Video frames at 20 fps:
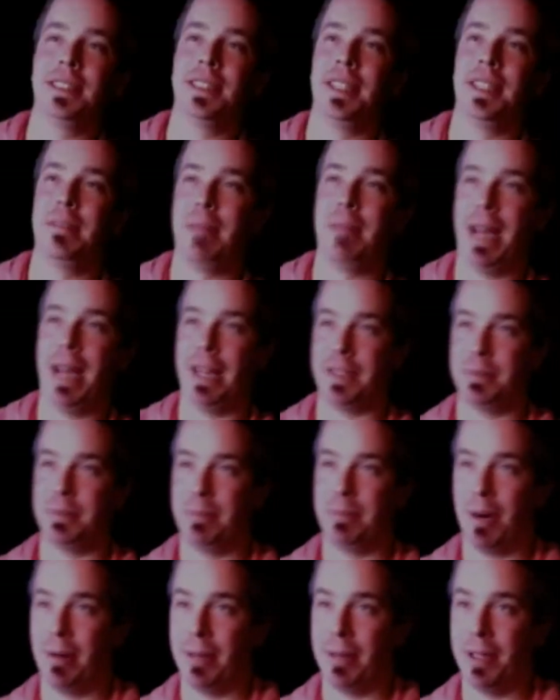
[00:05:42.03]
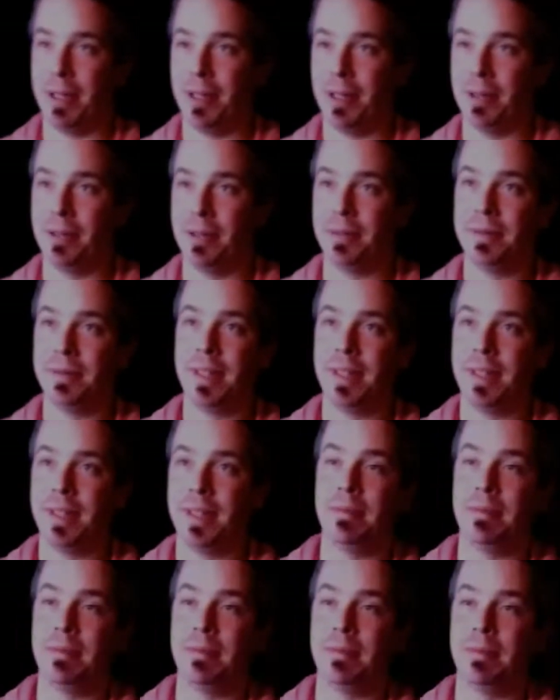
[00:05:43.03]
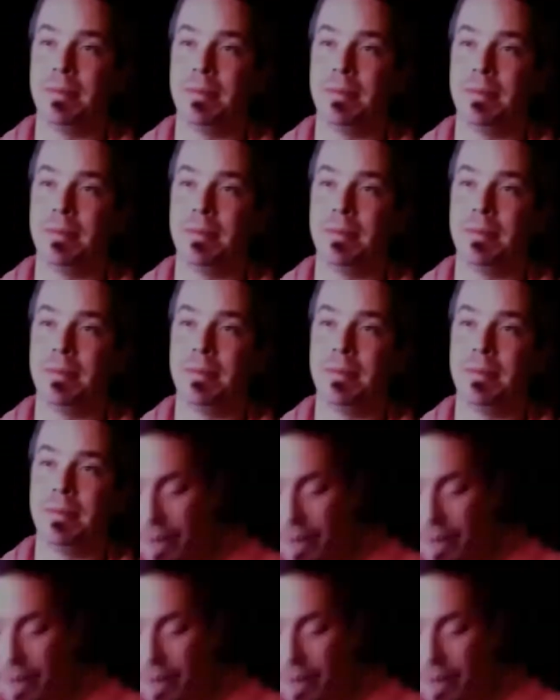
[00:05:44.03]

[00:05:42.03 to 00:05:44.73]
seen Max Barbecue team hopped on here.